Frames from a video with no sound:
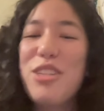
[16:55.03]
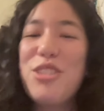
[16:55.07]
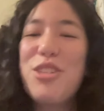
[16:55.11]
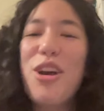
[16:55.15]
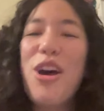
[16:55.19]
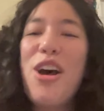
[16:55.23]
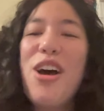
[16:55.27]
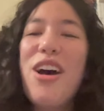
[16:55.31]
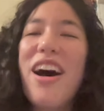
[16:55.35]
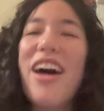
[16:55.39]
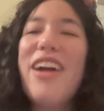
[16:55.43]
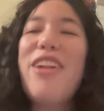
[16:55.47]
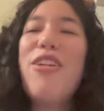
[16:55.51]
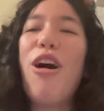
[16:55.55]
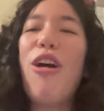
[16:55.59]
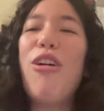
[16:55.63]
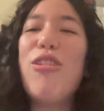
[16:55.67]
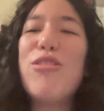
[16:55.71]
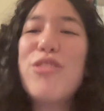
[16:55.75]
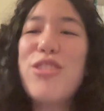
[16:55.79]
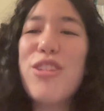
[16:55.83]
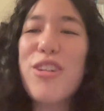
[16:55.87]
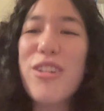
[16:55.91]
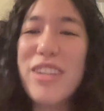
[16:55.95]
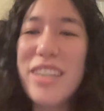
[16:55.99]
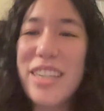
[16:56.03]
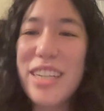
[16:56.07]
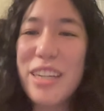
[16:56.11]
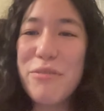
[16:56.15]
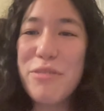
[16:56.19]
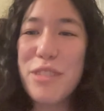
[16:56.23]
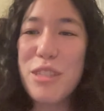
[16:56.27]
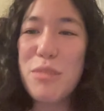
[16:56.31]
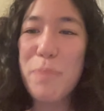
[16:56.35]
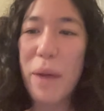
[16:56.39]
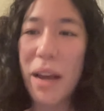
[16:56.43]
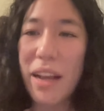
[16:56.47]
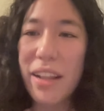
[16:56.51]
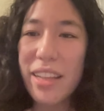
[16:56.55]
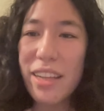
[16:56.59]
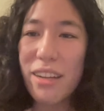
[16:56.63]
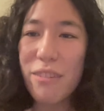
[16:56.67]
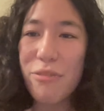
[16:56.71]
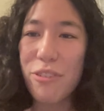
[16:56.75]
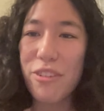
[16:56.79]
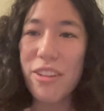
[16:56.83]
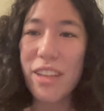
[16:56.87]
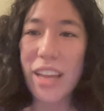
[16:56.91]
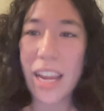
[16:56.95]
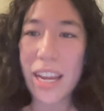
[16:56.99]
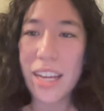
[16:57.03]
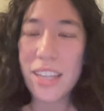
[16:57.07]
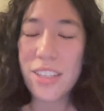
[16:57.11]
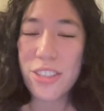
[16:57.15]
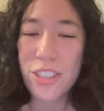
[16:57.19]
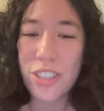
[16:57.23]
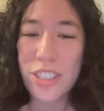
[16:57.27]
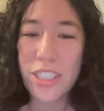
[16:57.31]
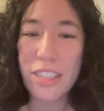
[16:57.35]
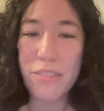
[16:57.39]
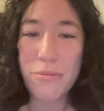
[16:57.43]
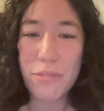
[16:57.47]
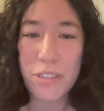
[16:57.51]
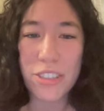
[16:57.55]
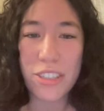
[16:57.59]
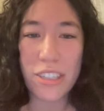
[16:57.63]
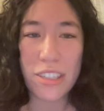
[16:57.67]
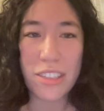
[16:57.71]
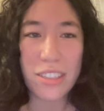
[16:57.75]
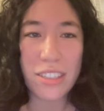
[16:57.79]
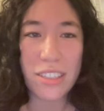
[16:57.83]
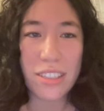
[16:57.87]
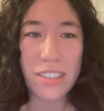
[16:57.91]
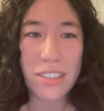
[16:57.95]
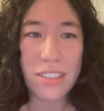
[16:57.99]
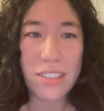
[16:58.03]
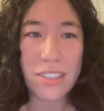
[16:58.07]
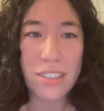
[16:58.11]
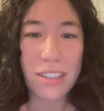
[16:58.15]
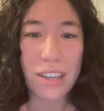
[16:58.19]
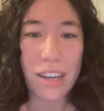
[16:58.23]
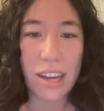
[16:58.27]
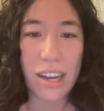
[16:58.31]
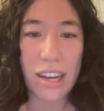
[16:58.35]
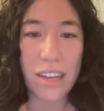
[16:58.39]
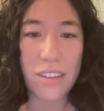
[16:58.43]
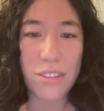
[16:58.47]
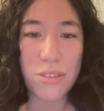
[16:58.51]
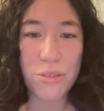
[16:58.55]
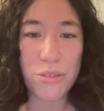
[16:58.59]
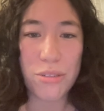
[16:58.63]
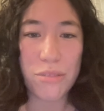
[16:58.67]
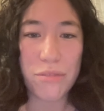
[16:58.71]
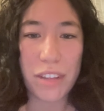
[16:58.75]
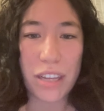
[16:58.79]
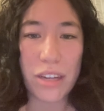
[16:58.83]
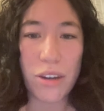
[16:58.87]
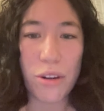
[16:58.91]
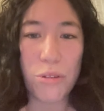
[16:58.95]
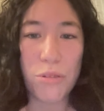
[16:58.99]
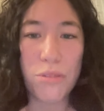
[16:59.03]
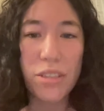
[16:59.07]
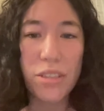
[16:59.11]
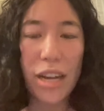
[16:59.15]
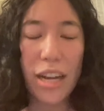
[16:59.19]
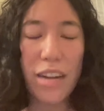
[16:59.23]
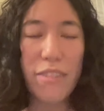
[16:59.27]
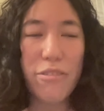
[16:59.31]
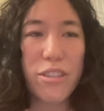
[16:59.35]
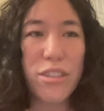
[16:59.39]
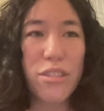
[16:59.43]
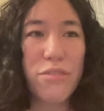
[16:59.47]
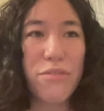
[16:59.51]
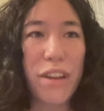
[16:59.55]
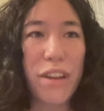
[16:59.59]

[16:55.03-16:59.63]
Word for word: So an alternative spelling for the Aos Sí, which are these uh, sort of like old Irish